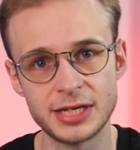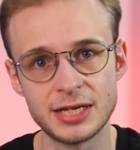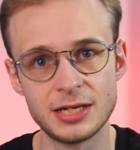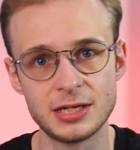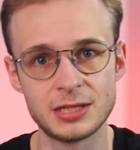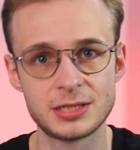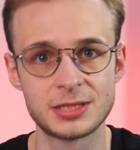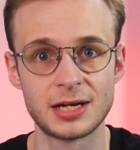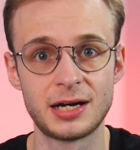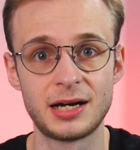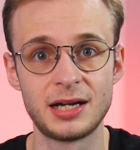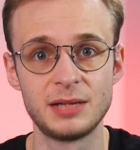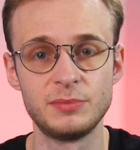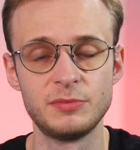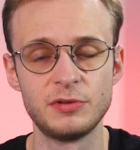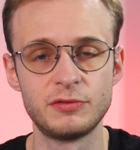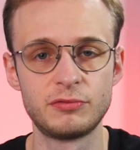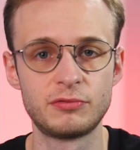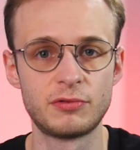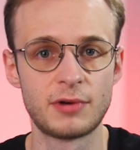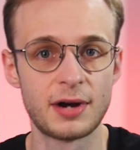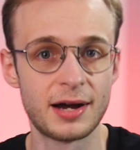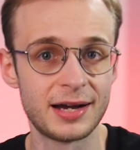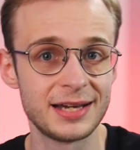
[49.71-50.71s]
in a time of
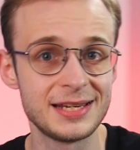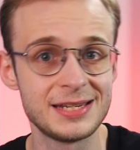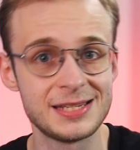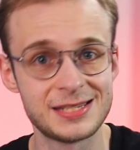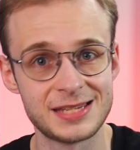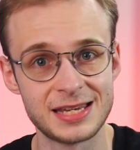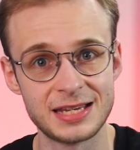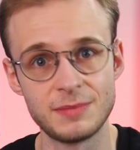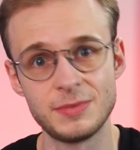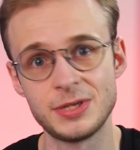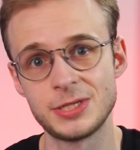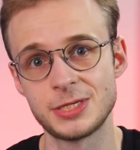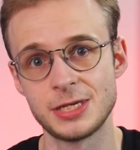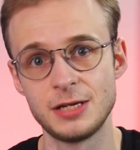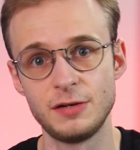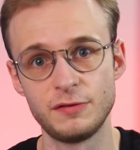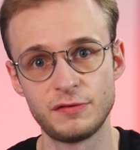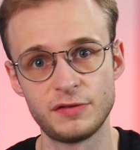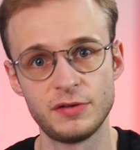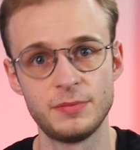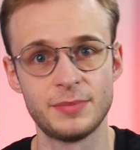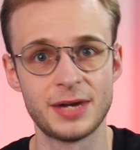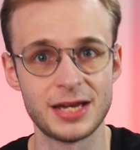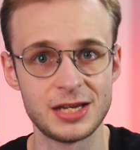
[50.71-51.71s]
rising
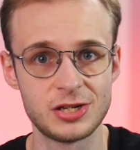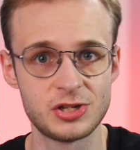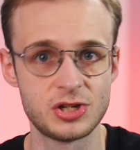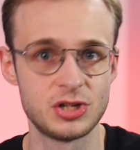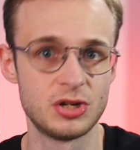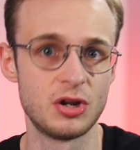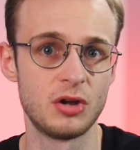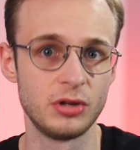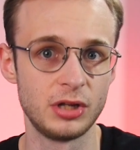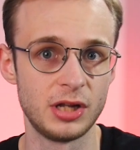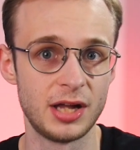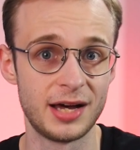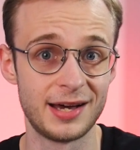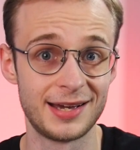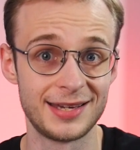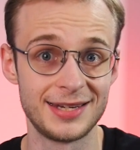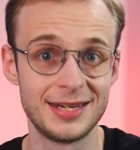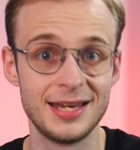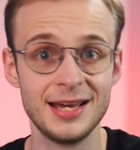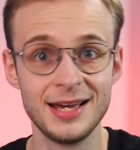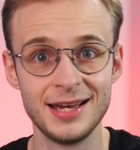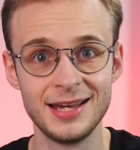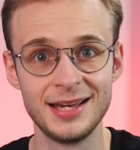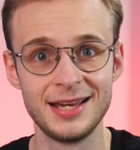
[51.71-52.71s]
misinformation online,
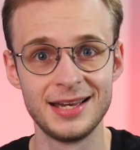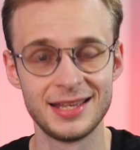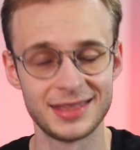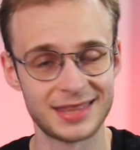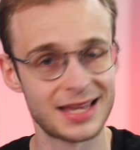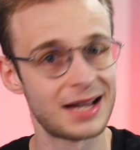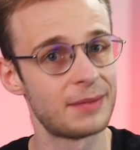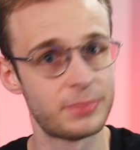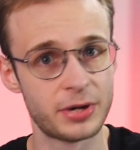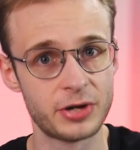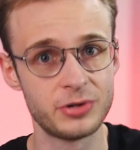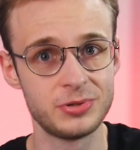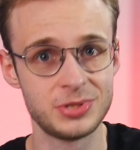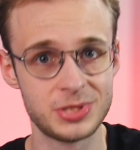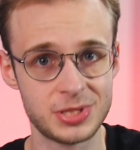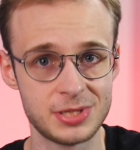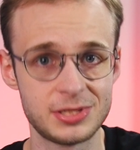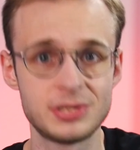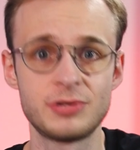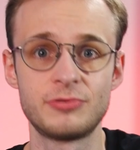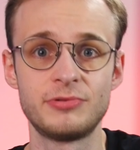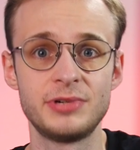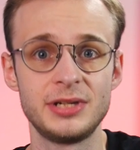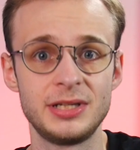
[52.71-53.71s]
that poses
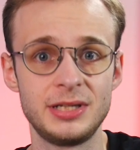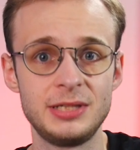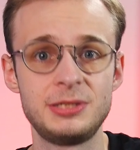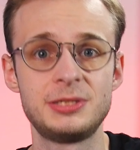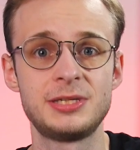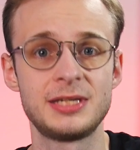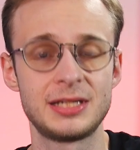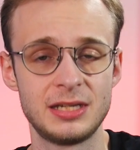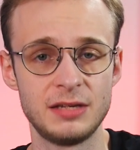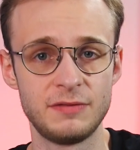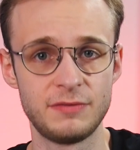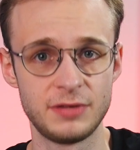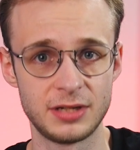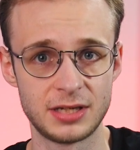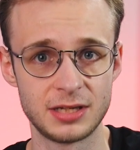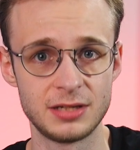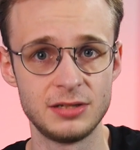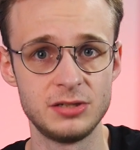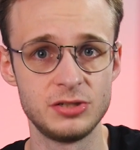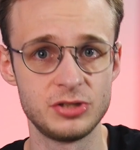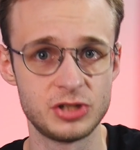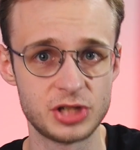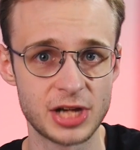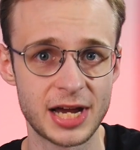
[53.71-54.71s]
a really
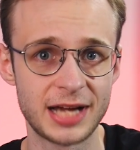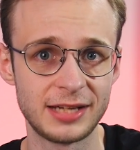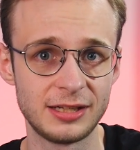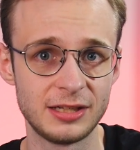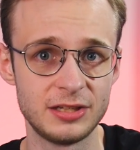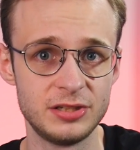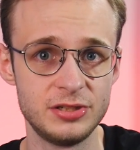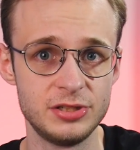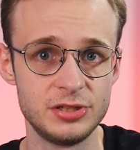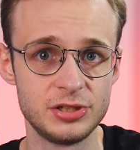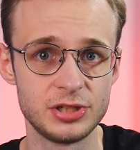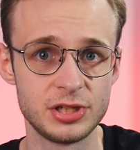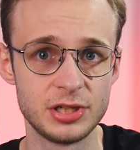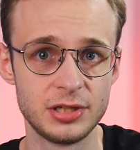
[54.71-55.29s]
significant challenge.